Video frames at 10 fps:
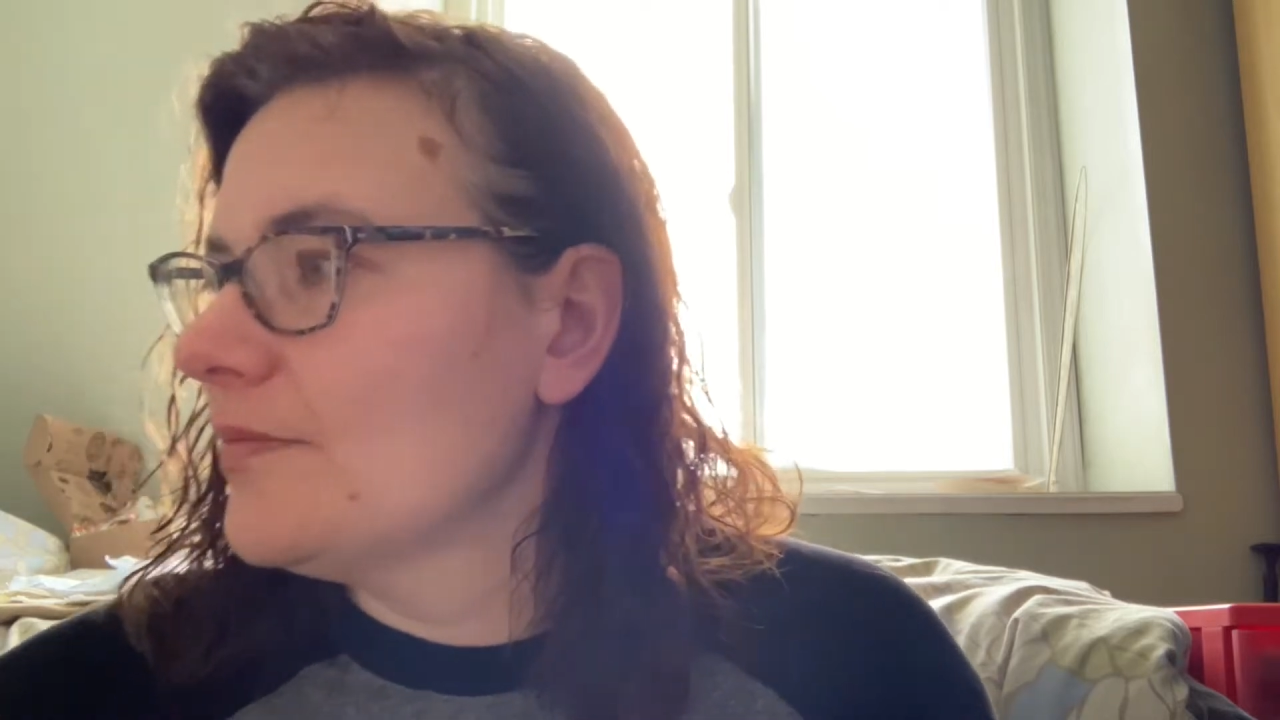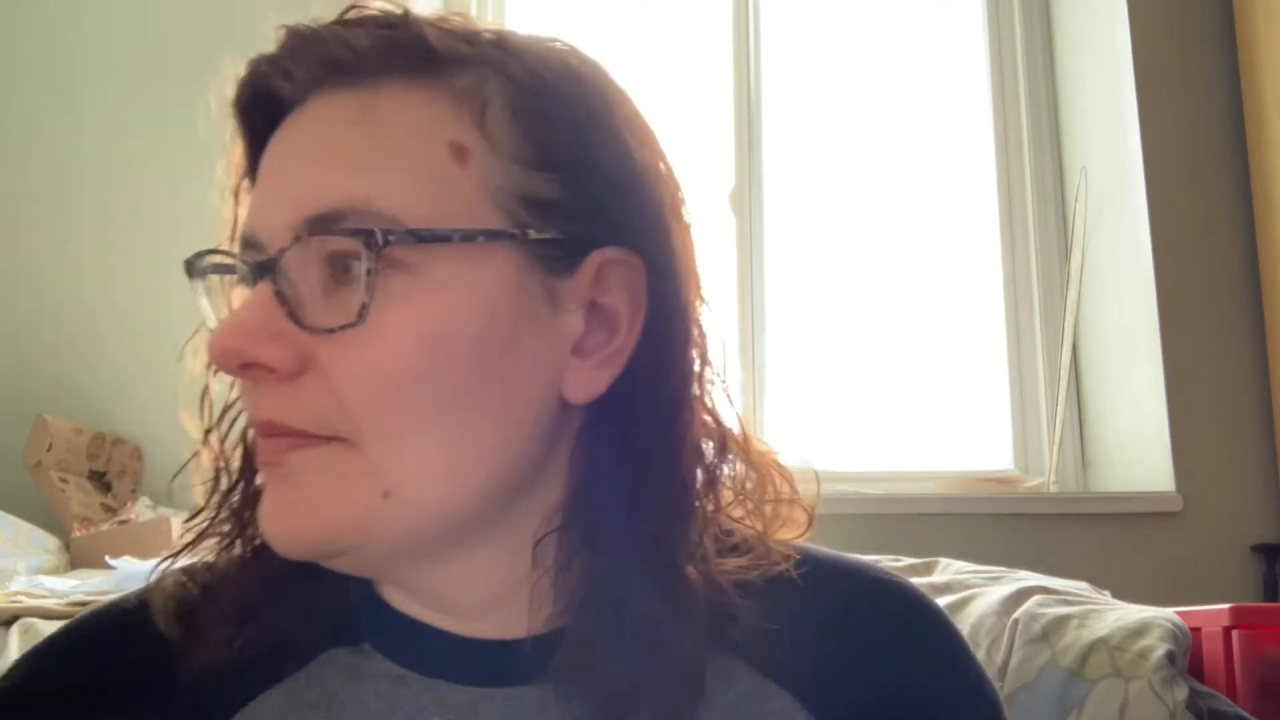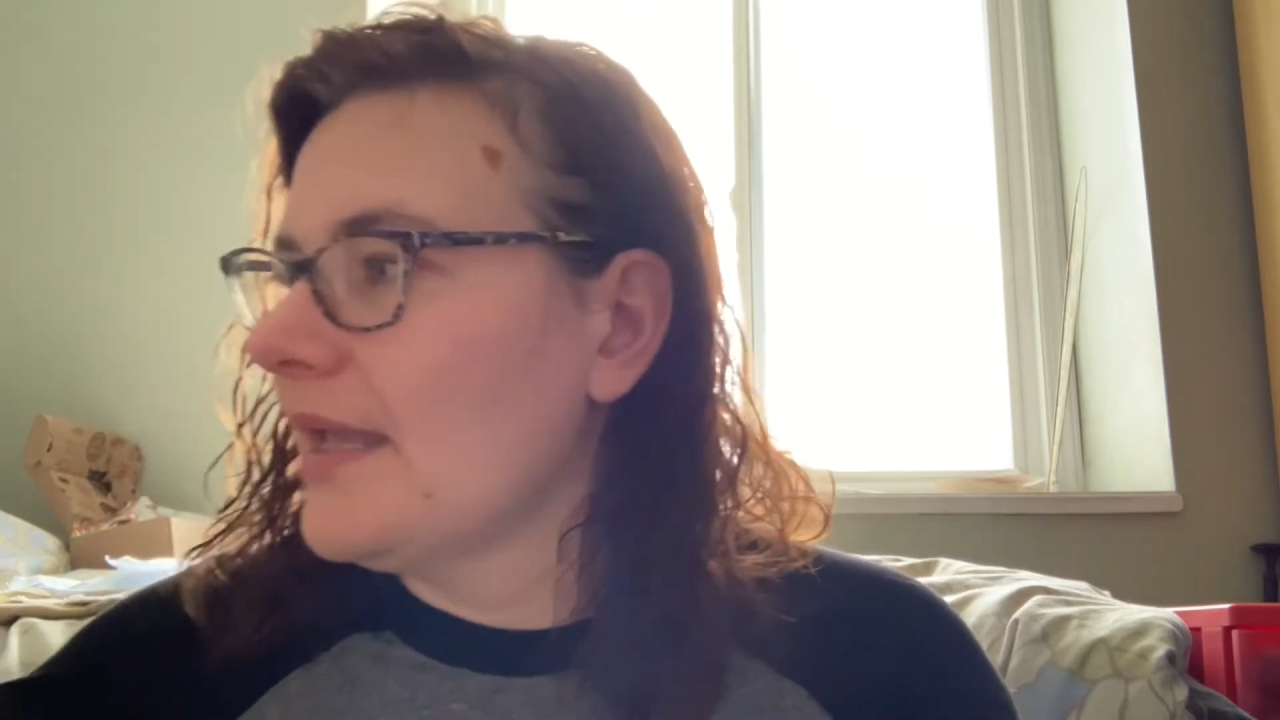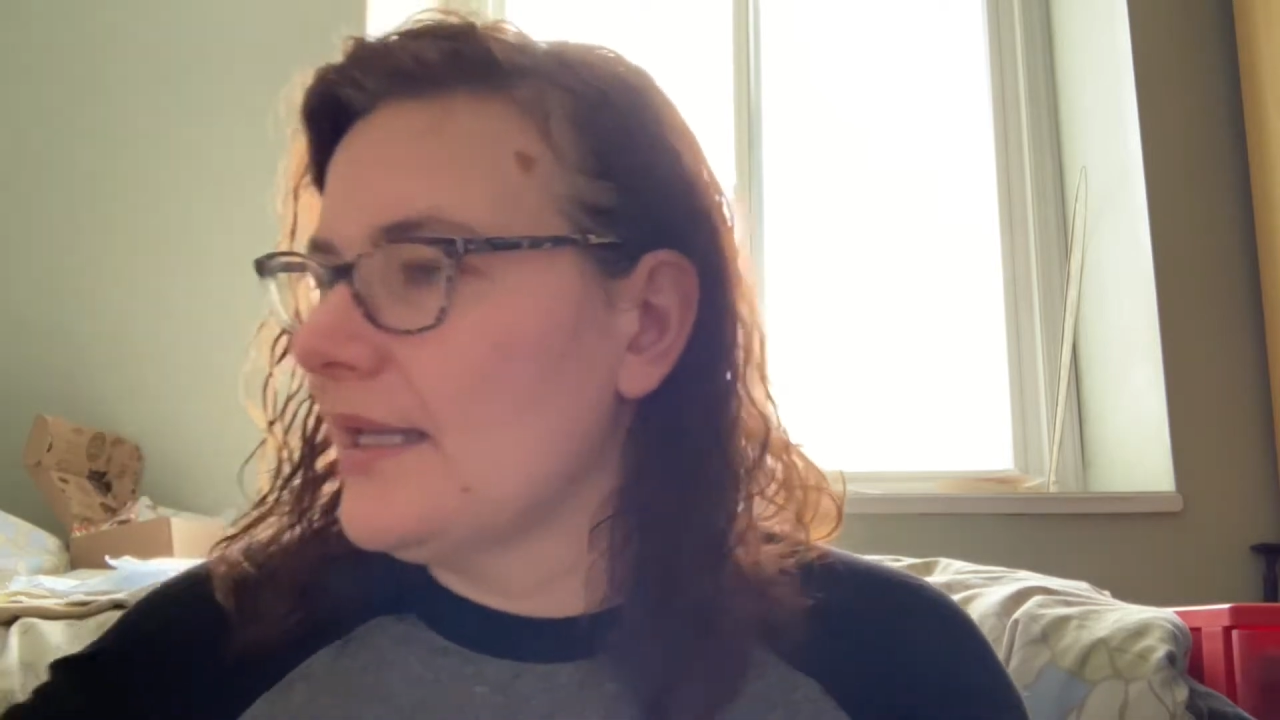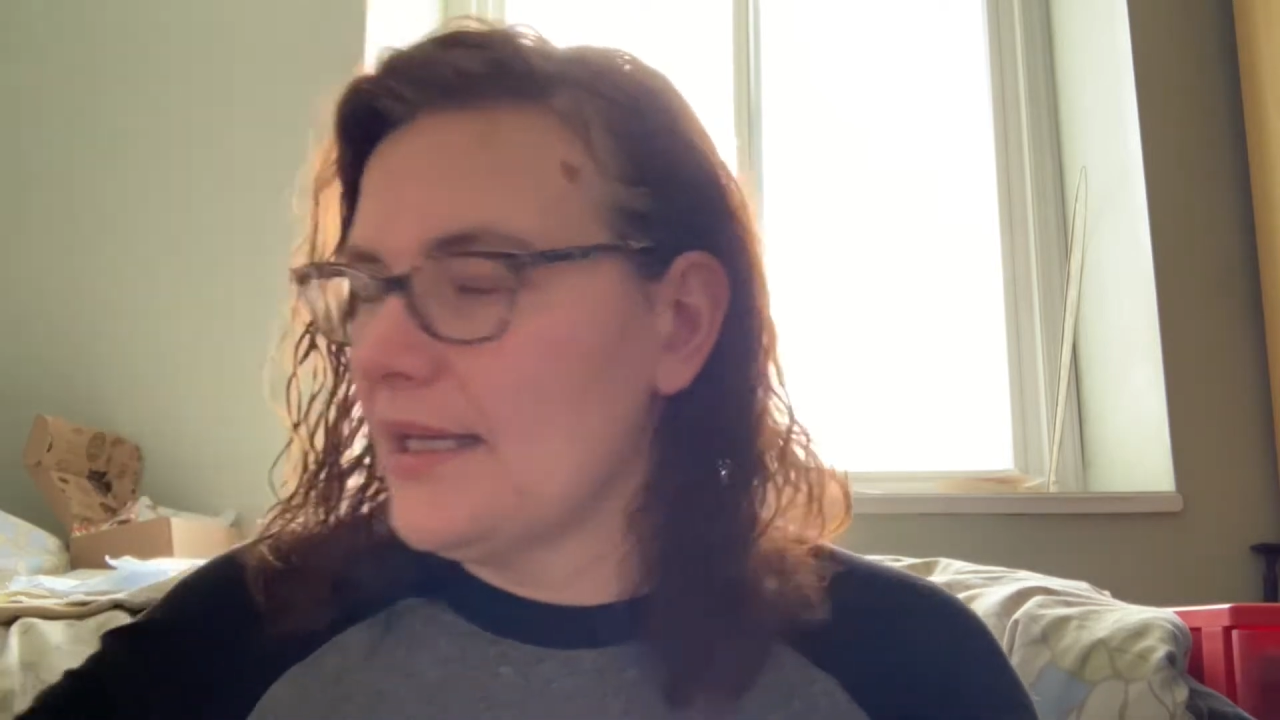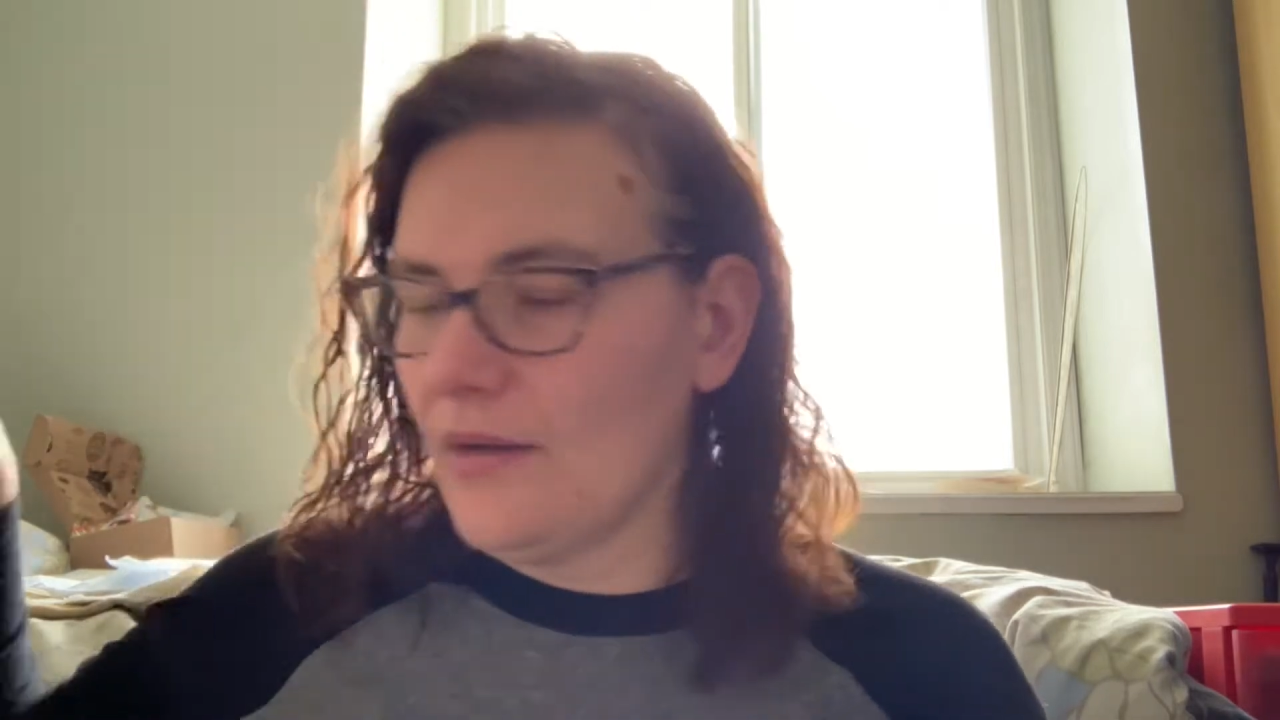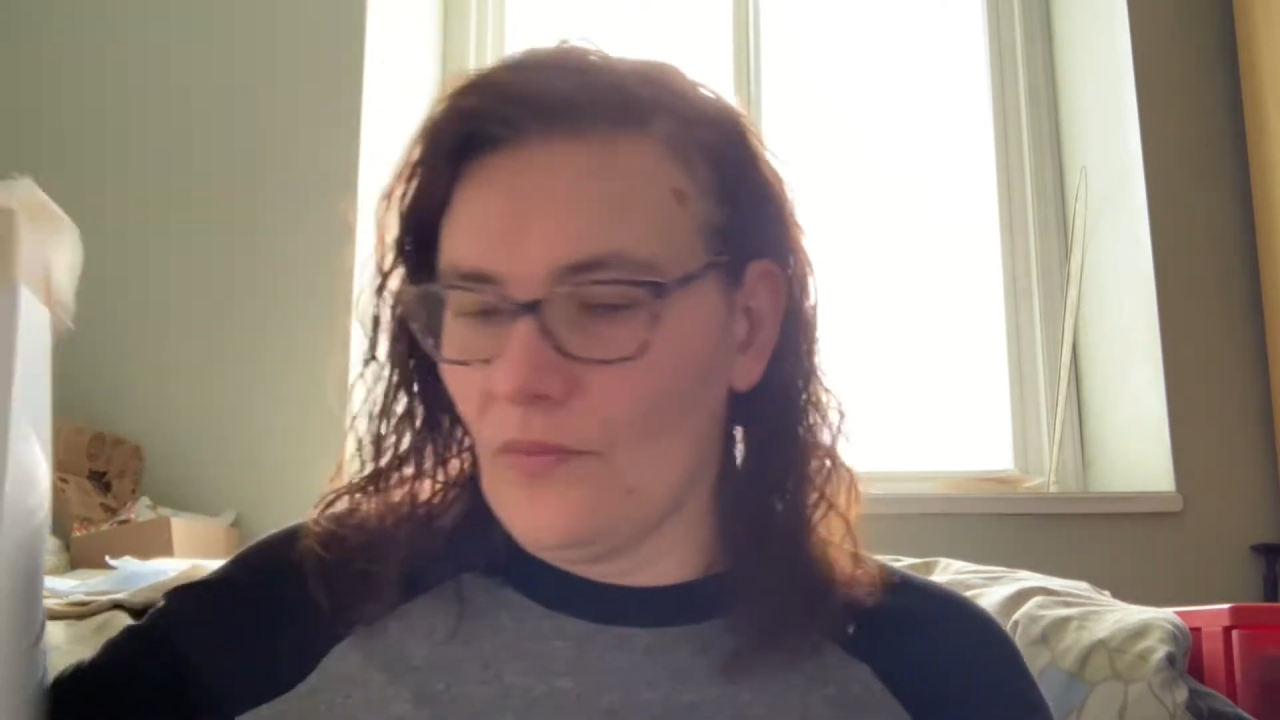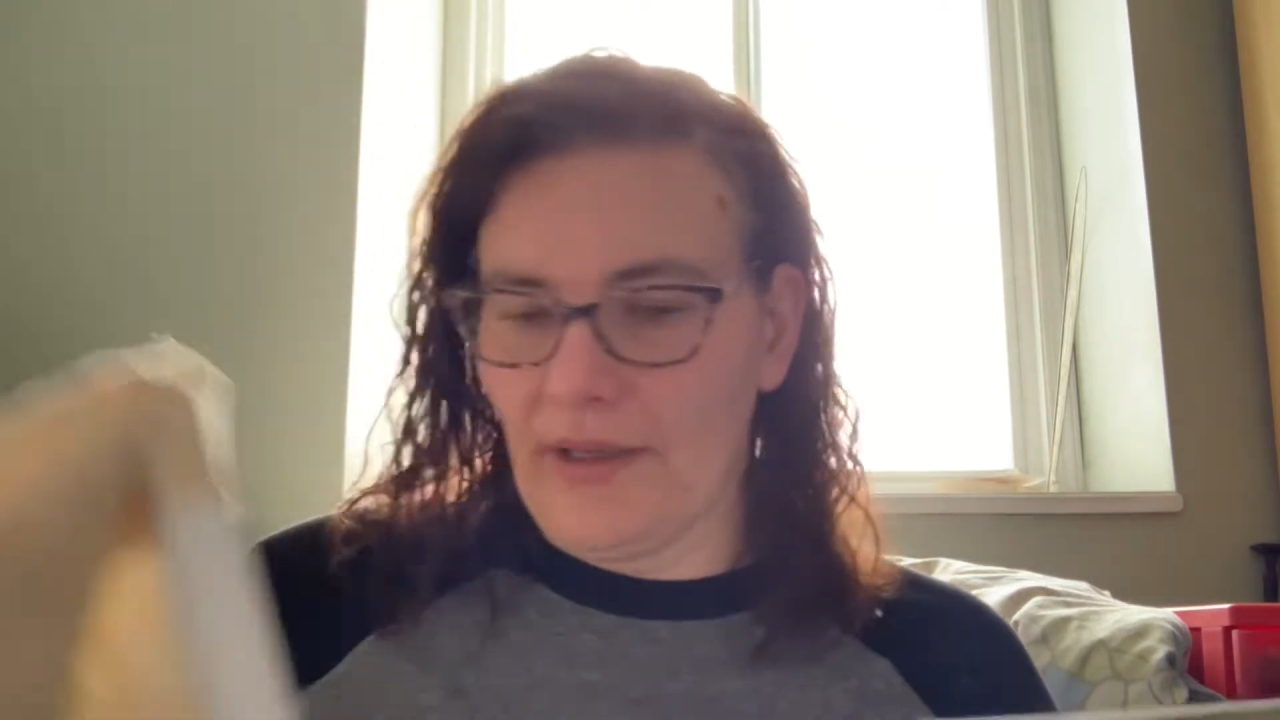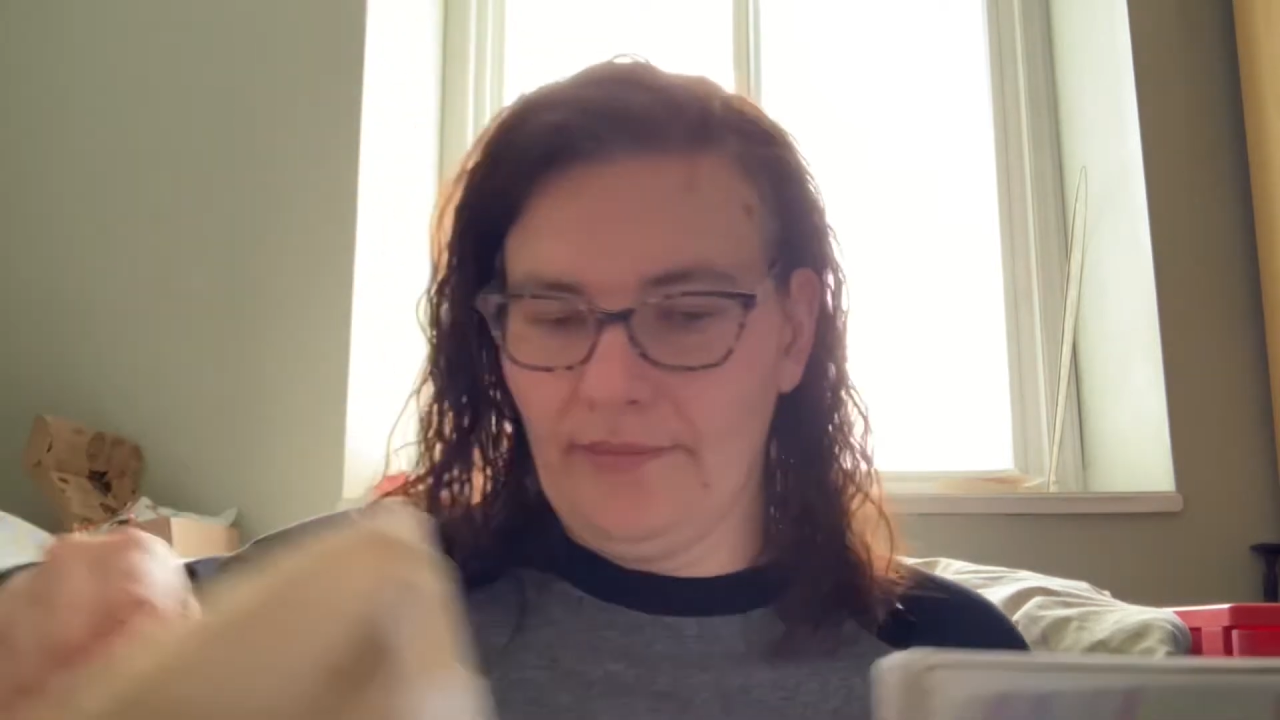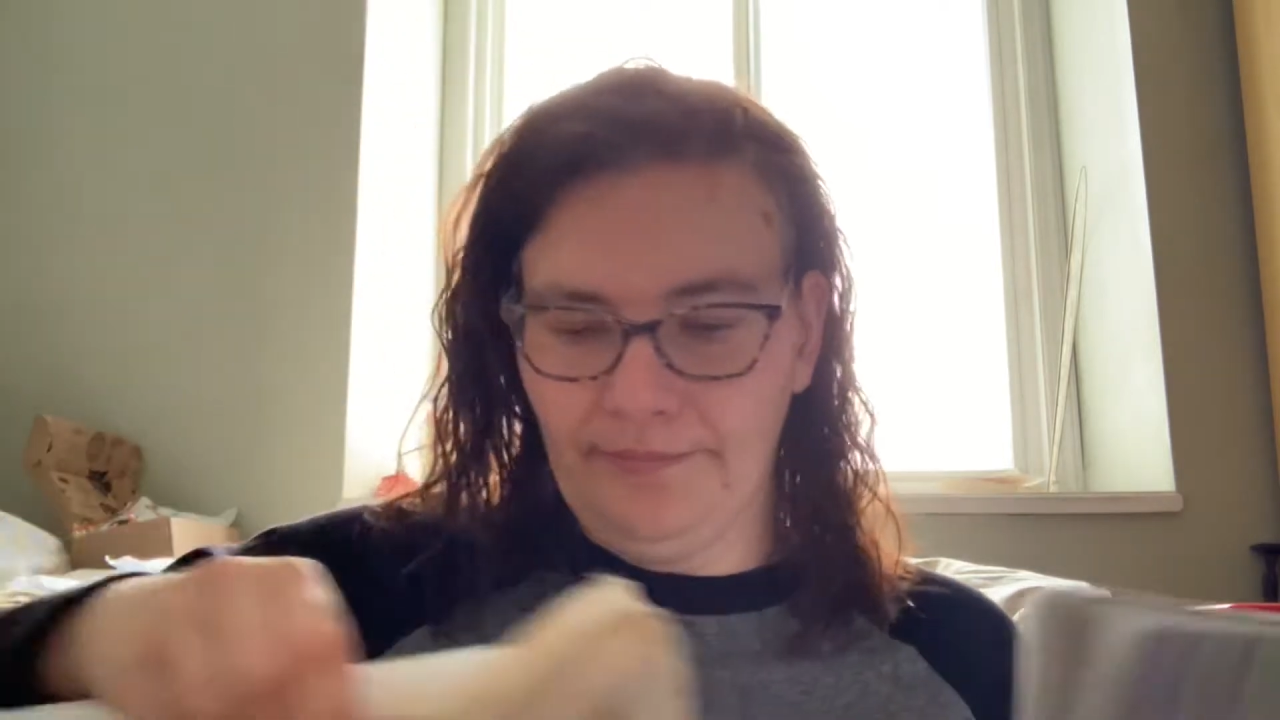Mania
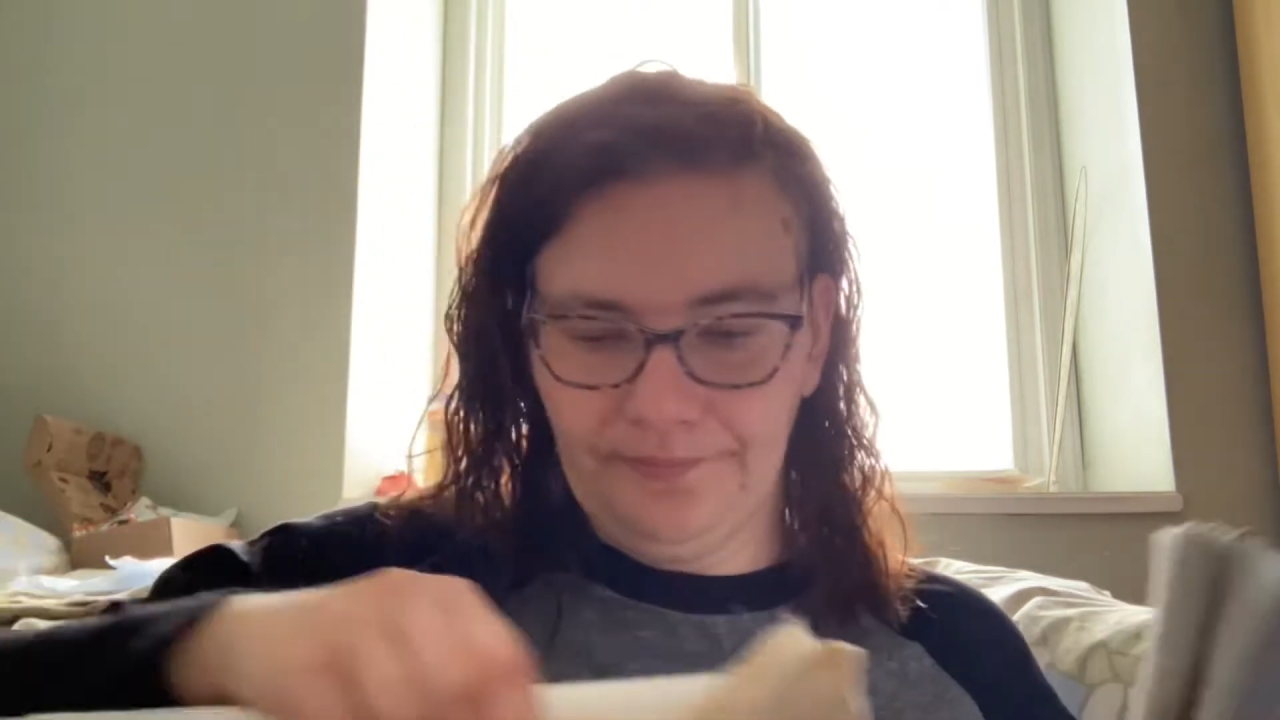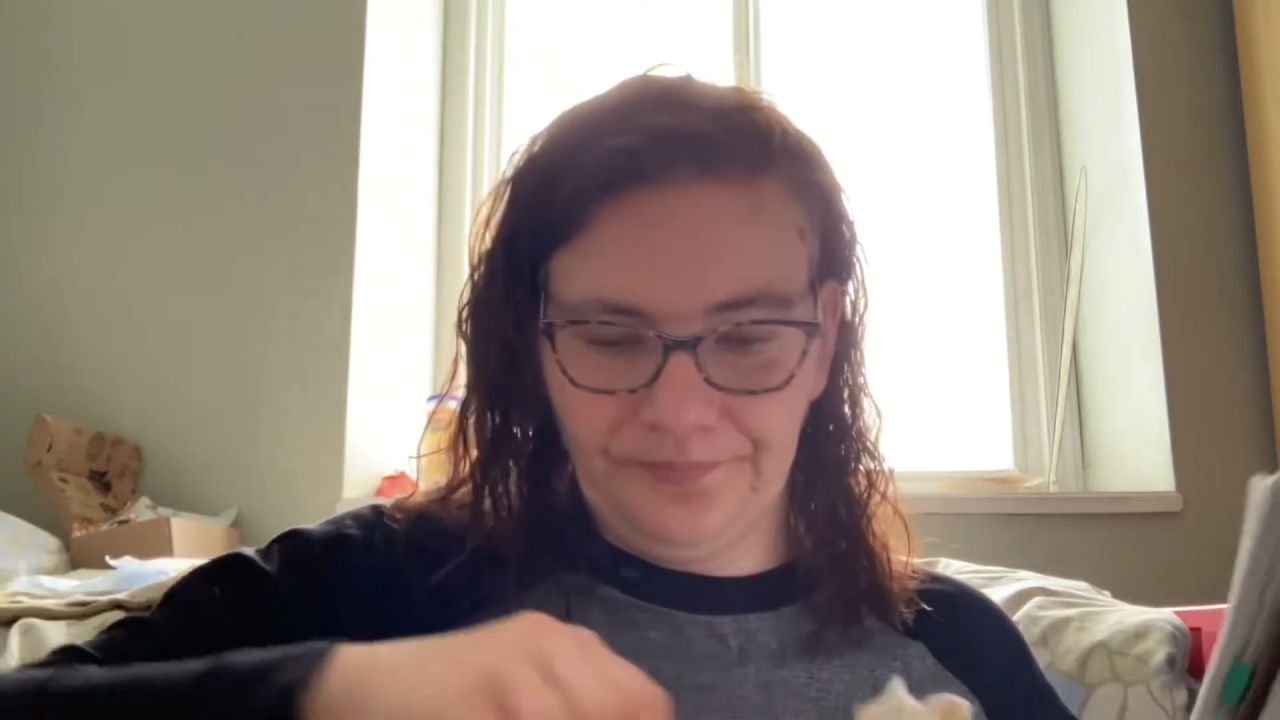one.